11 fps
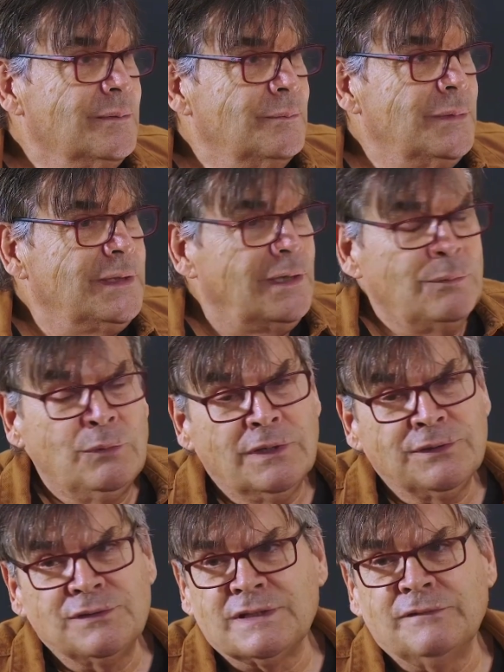But I would like
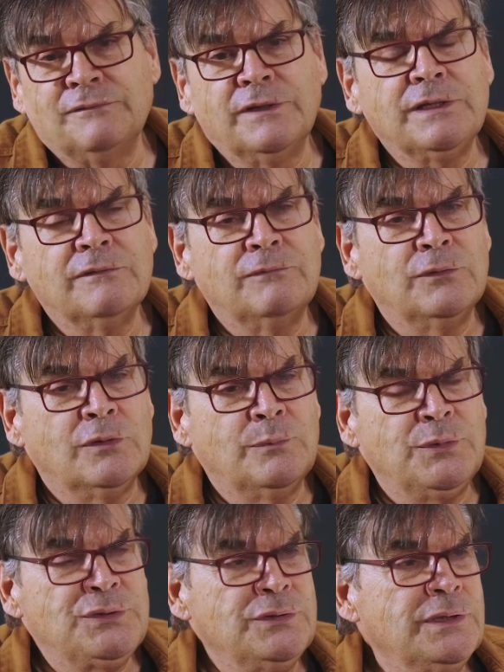to say thank you for the
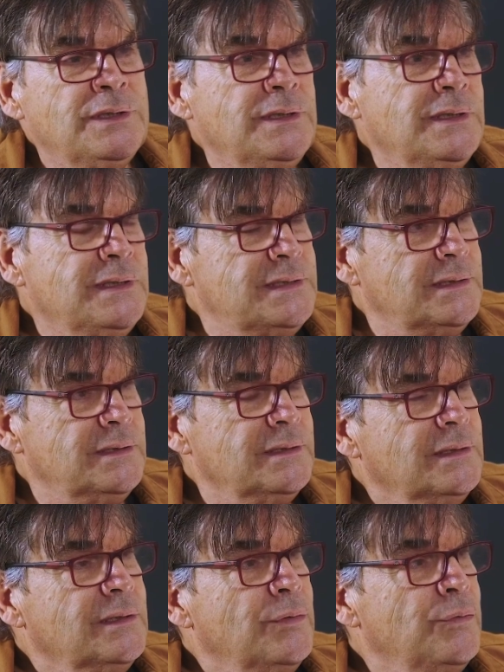opportunity. It's a
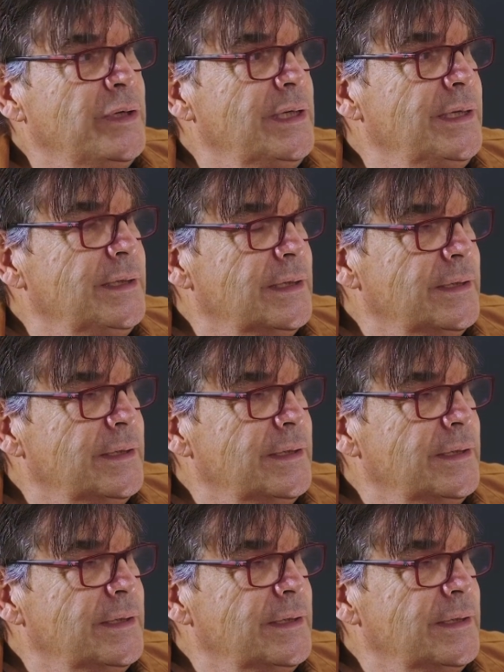really,